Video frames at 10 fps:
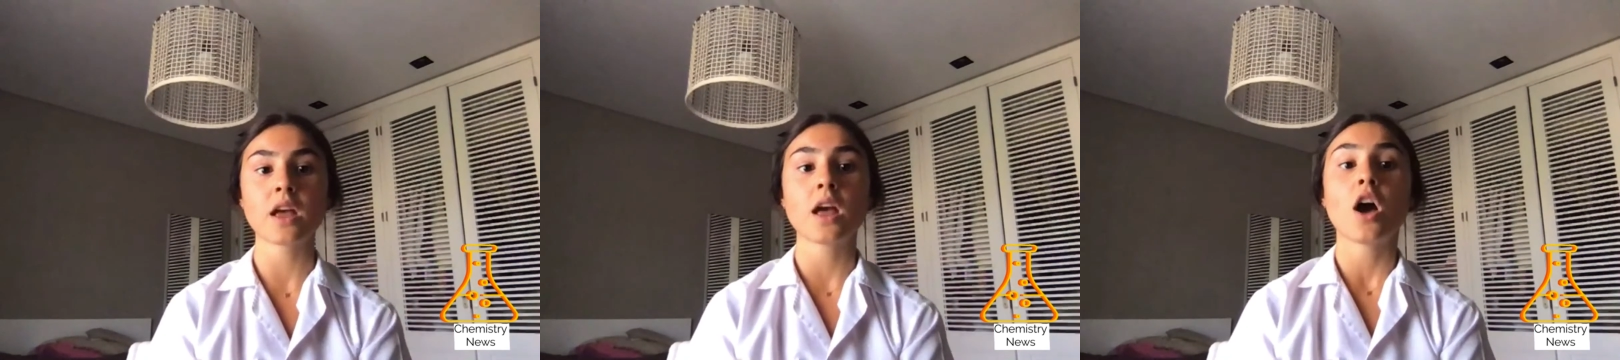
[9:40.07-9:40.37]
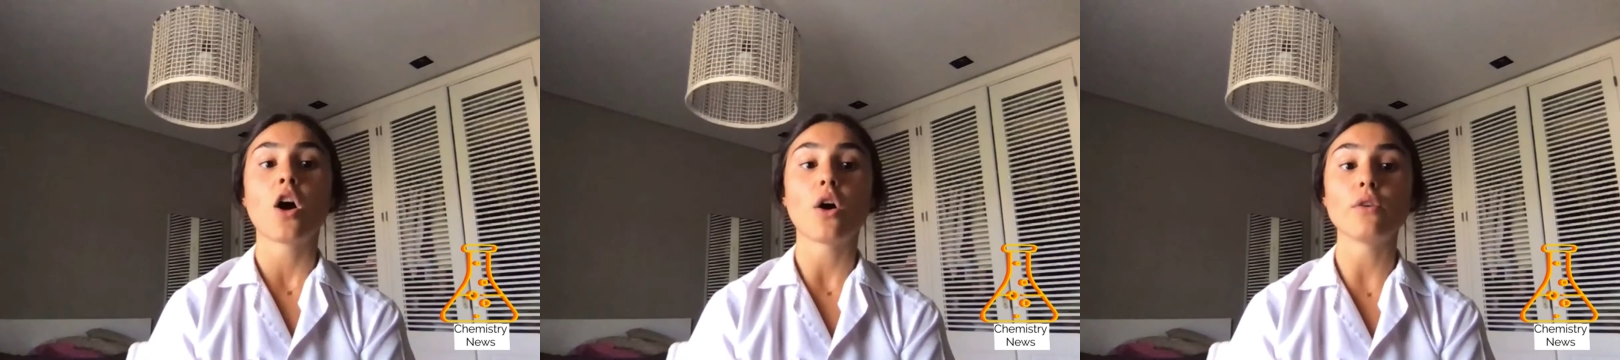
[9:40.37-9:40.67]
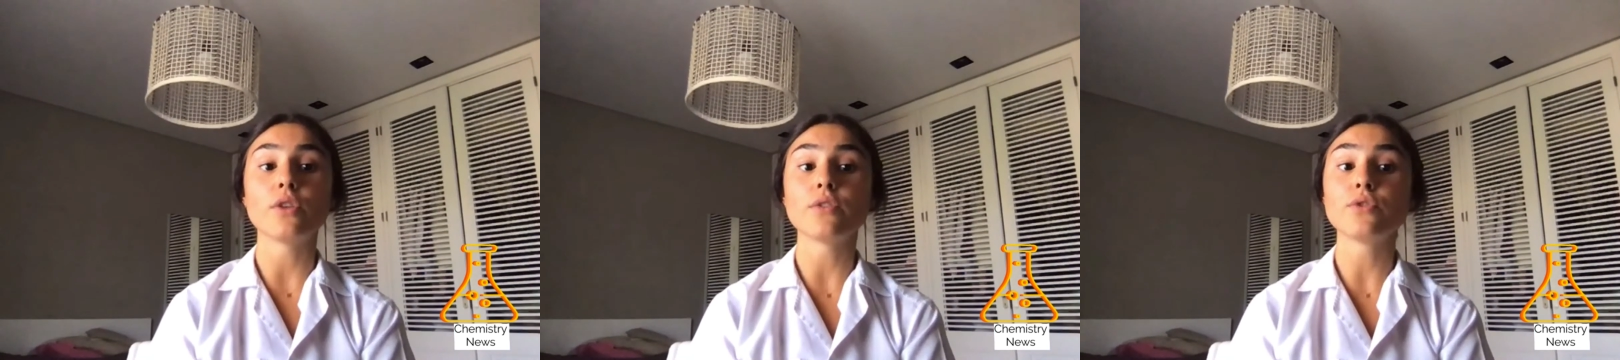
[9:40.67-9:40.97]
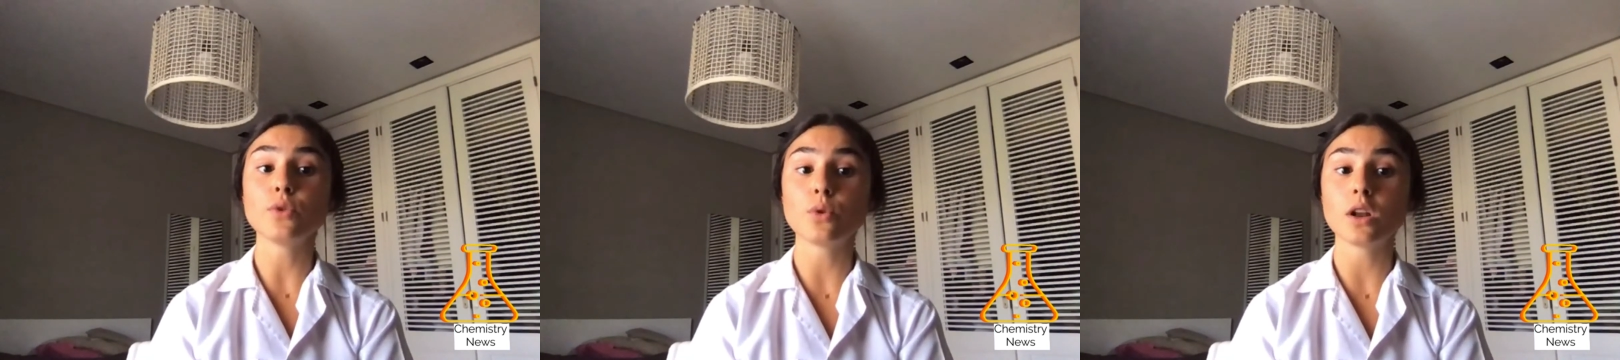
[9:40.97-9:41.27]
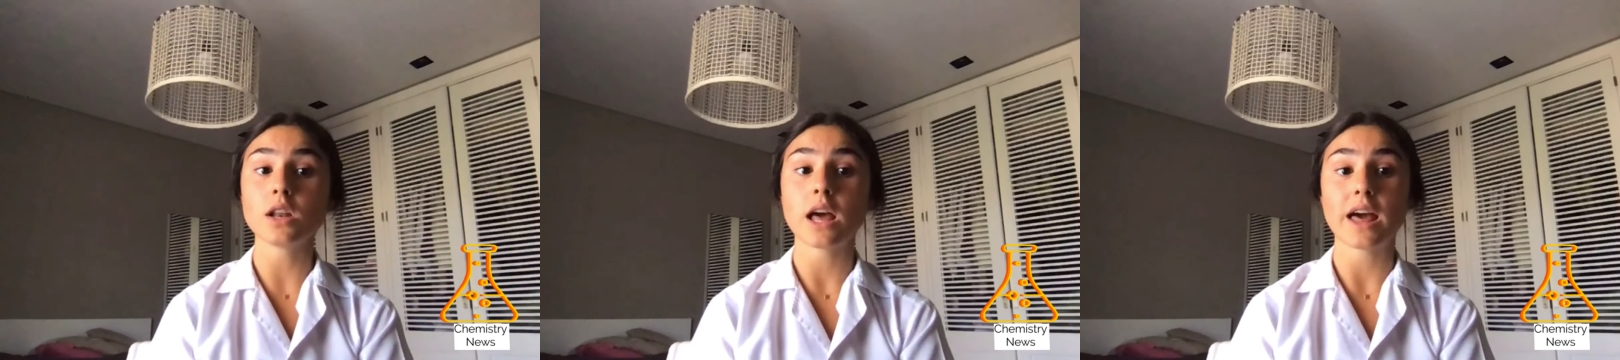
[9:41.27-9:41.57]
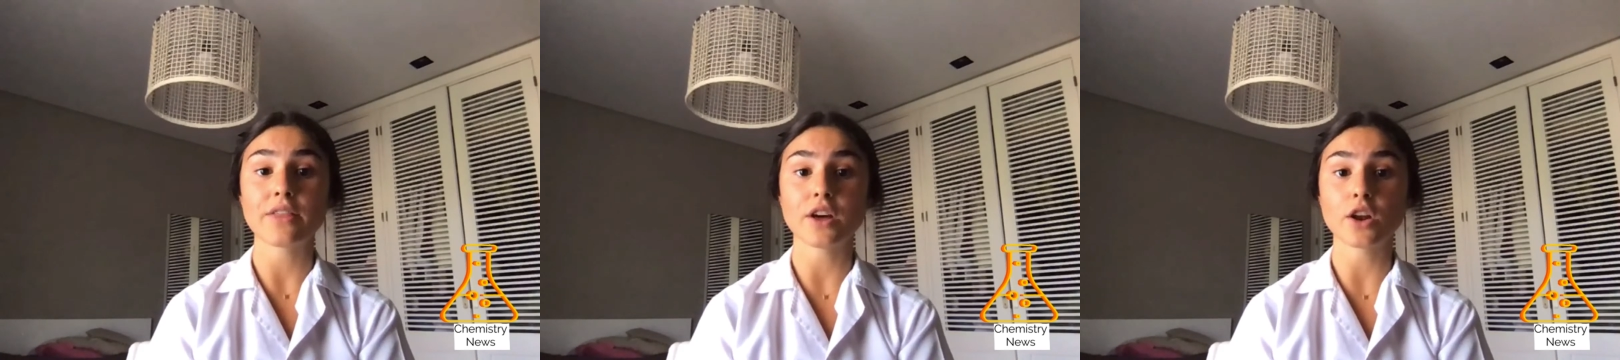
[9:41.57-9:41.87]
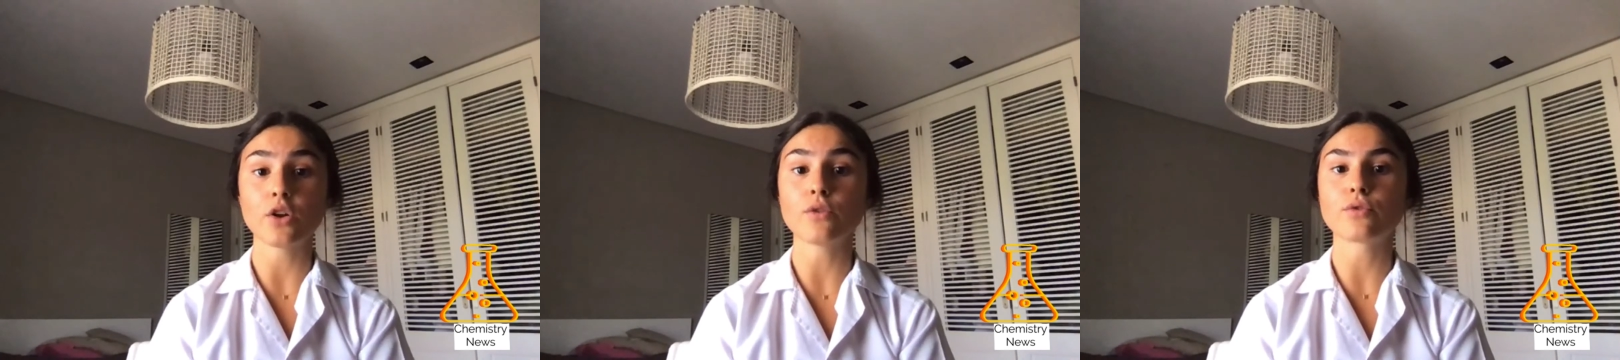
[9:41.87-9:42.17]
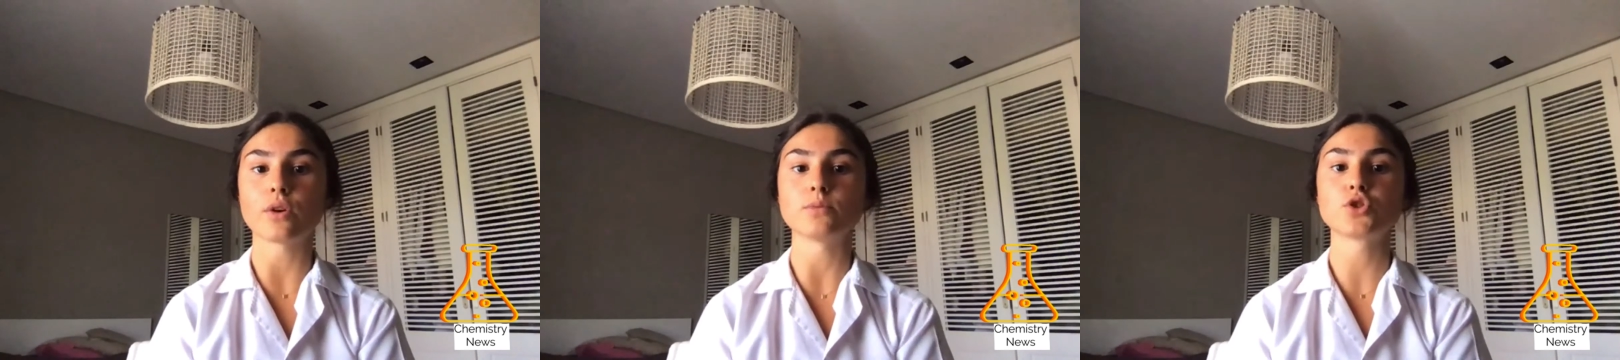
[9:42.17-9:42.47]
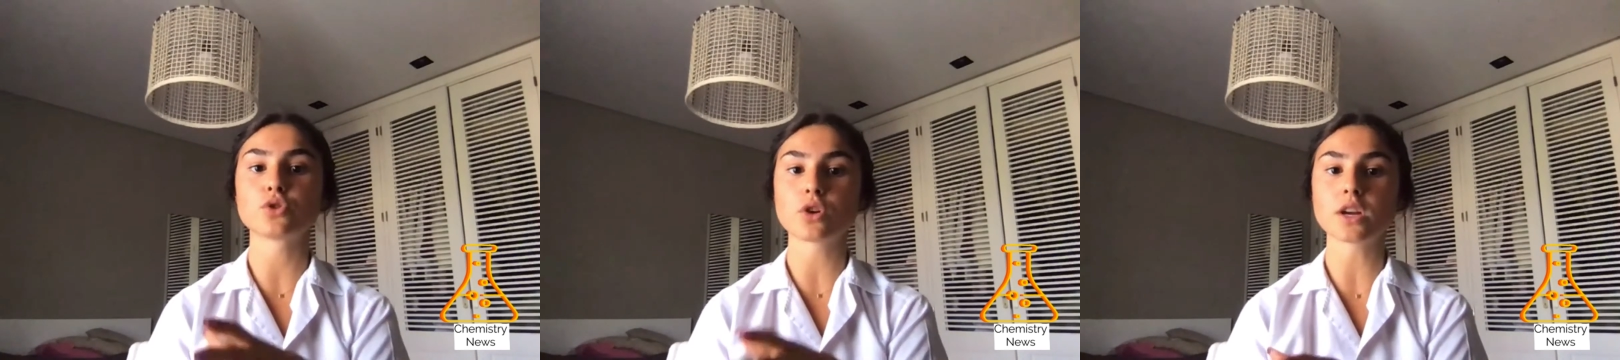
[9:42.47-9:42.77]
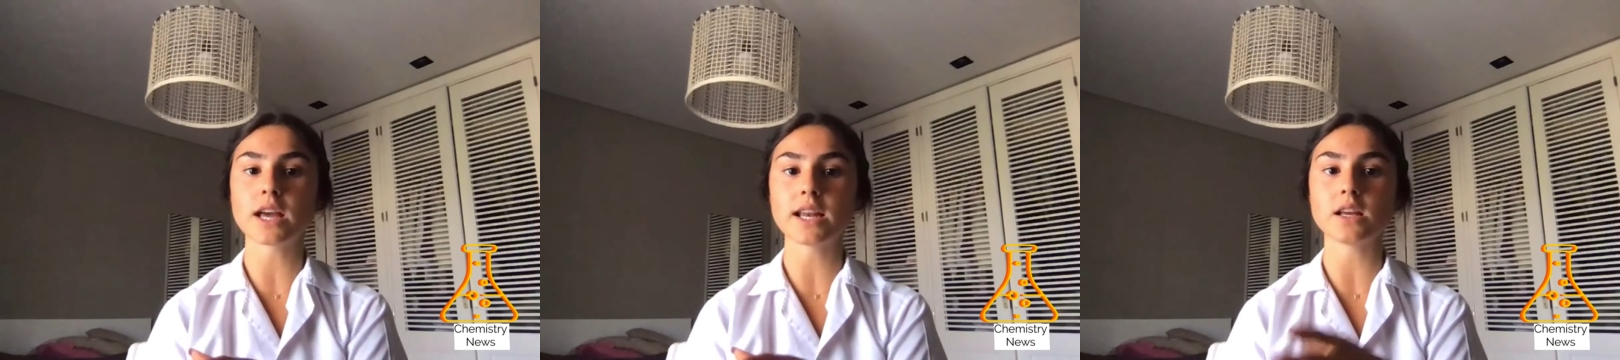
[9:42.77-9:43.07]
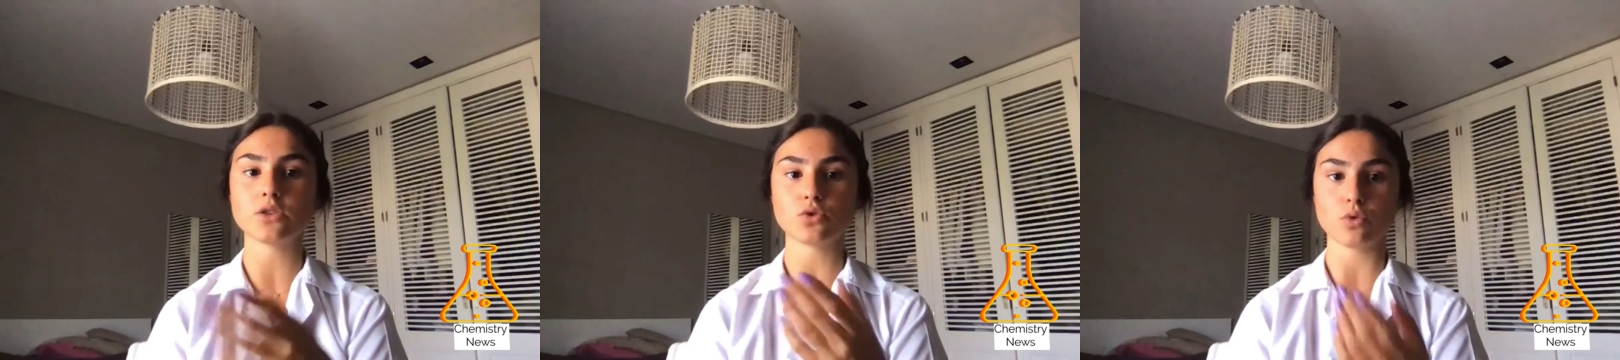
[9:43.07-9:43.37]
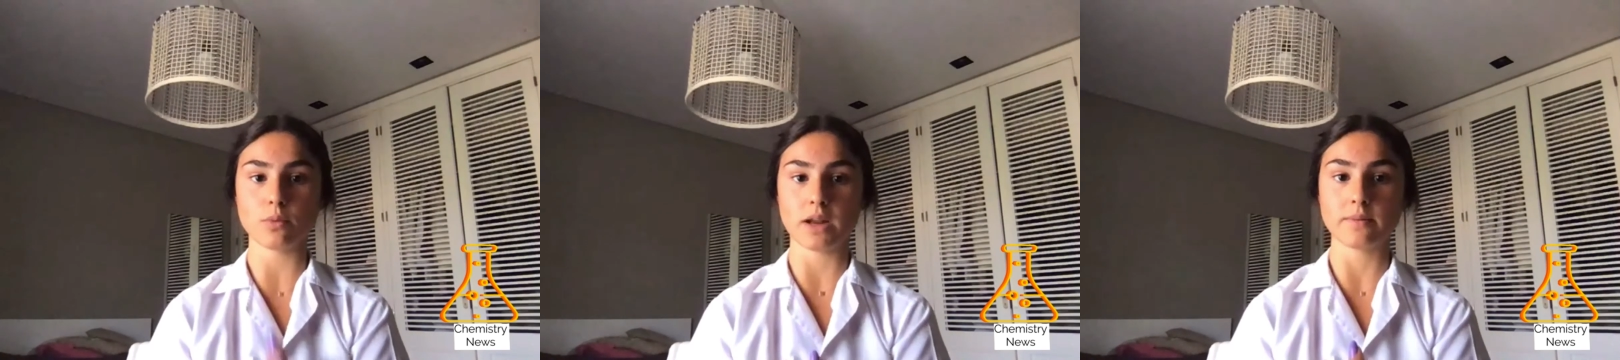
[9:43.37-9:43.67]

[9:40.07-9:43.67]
of the fuel ethanol from sugarcane in Tucumán,